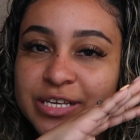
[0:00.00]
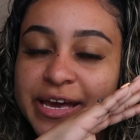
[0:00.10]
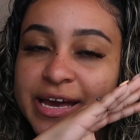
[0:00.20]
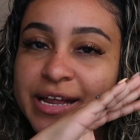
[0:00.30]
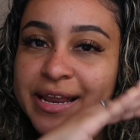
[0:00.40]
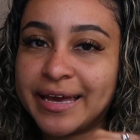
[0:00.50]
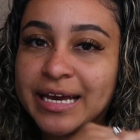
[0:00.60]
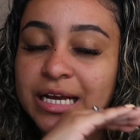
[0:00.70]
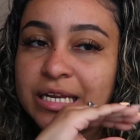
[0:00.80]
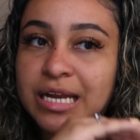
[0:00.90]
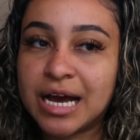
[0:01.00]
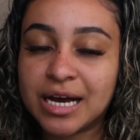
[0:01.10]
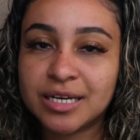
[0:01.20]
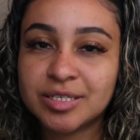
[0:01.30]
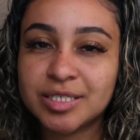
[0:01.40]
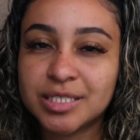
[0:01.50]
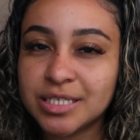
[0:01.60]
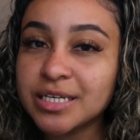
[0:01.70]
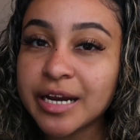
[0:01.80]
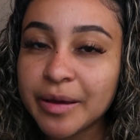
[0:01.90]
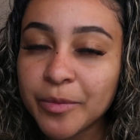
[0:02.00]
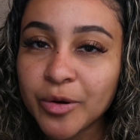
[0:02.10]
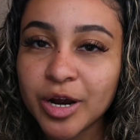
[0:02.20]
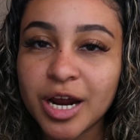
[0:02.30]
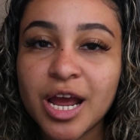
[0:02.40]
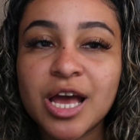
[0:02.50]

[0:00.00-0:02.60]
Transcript: can't like not see it anymore.